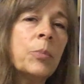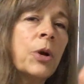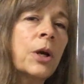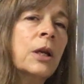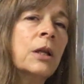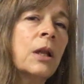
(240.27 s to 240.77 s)
a
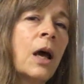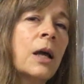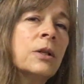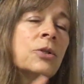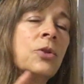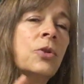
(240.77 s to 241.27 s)
parking
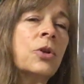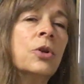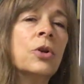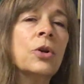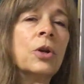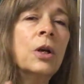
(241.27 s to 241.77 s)
lot so that
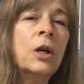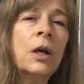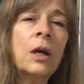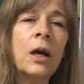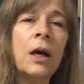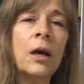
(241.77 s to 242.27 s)
your
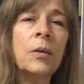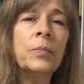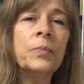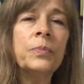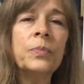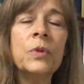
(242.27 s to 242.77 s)

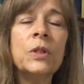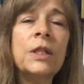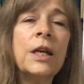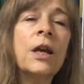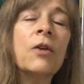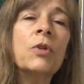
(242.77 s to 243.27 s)

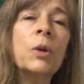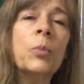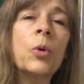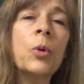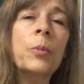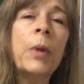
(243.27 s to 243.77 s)
state governing
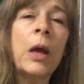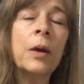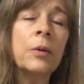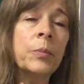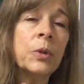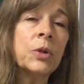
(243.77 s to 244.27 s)
board
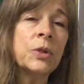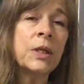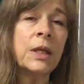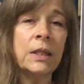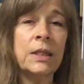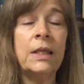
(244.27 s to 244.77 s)
members
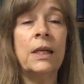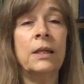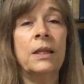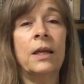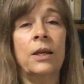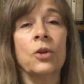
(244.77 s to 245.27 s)
can
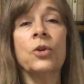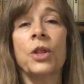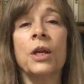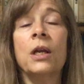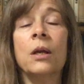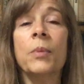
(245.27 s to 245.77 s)
see that you're
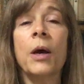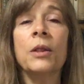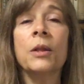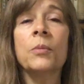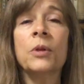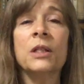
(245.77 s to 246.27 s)
thinking
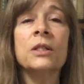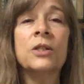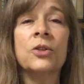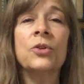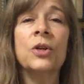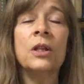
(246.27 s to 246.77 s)
about them,
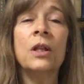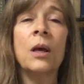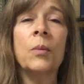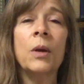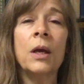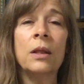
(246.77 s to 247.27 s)
considering
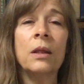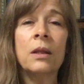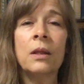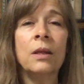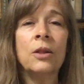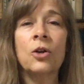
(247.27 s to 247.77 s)
them, and
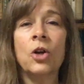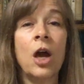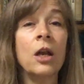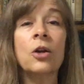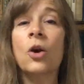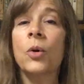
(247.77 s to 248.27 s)
that they're
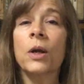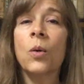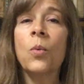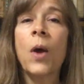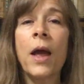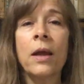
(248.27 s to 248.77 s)
not going
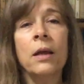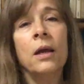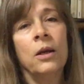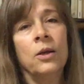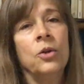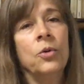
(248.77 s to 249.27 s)
away.
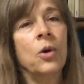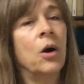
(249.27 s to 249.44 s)
You